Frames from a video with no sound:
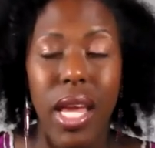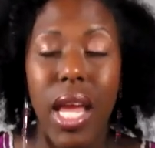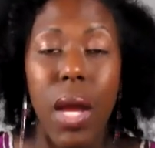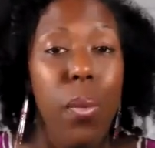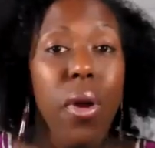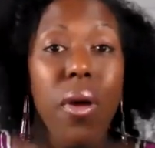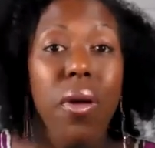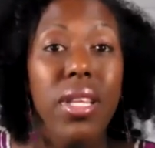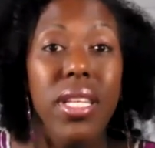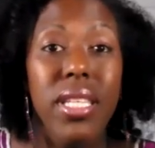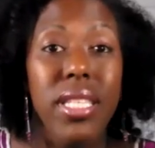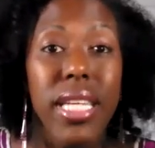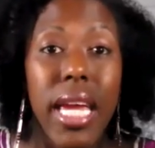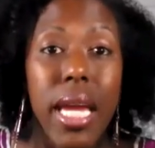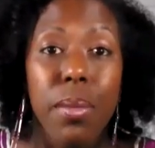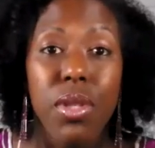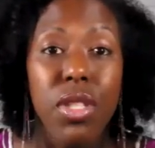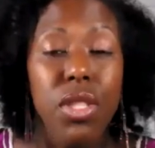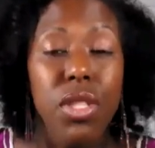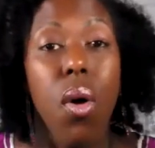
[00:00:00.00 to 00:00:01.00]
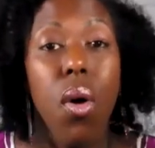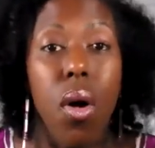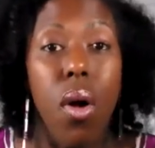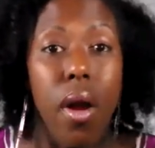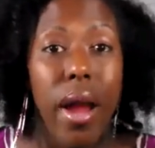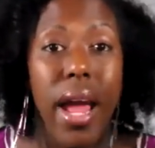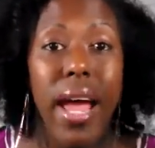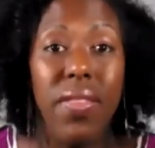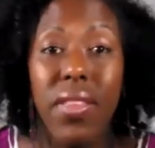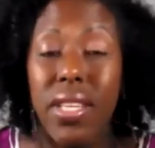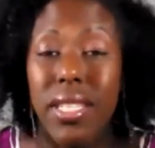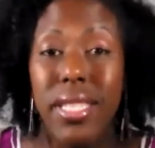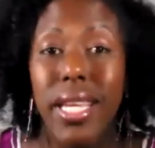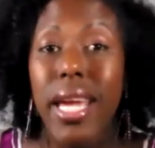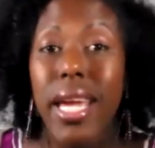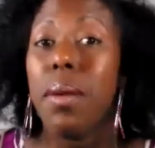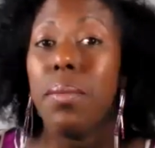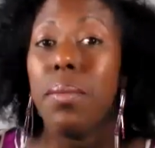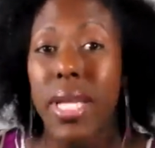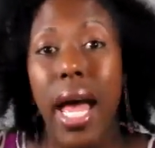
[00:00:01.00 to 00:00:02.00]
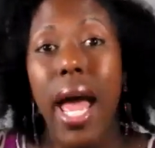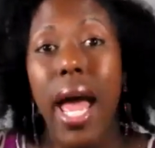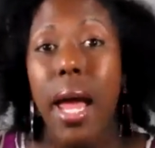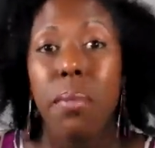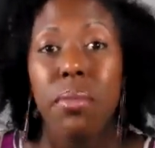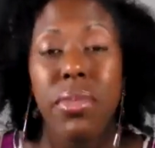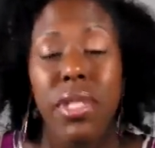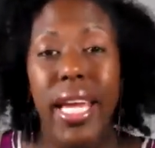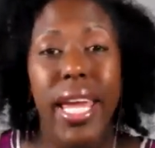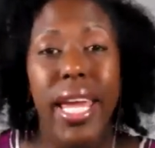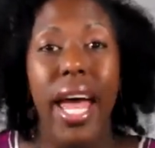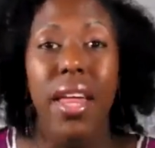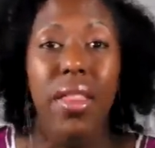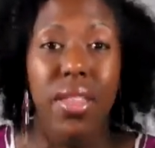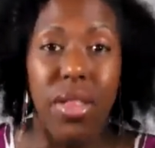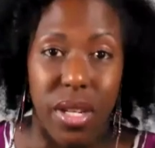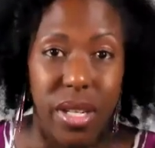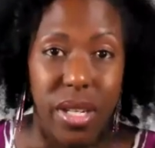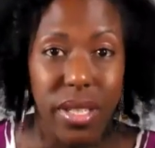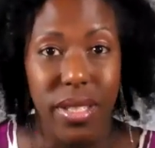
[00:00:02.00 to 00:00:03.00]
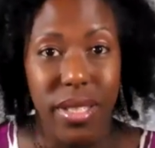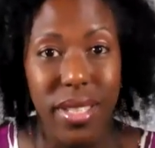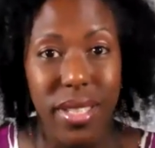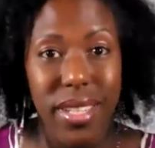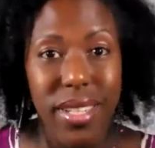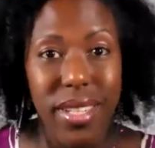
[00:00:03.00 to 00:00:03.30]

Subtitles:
And we're in the same store at the same time together,